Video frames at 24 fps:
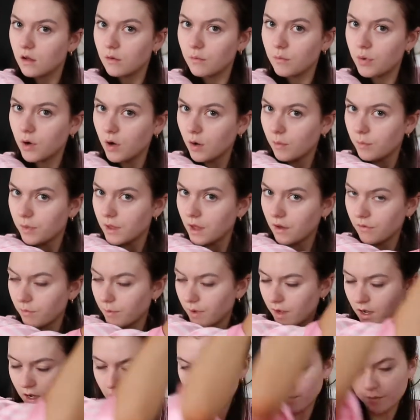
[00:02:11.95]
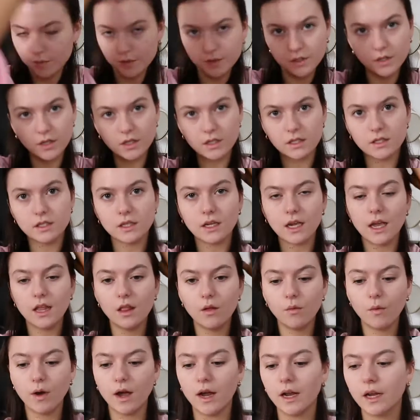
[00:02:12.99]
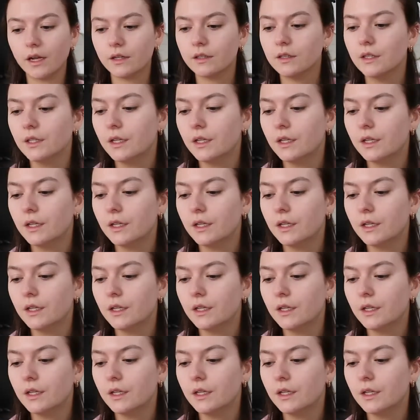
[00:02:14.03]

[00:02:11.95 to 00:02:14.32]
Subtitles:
pop the other bit up so it doesn't get in the way.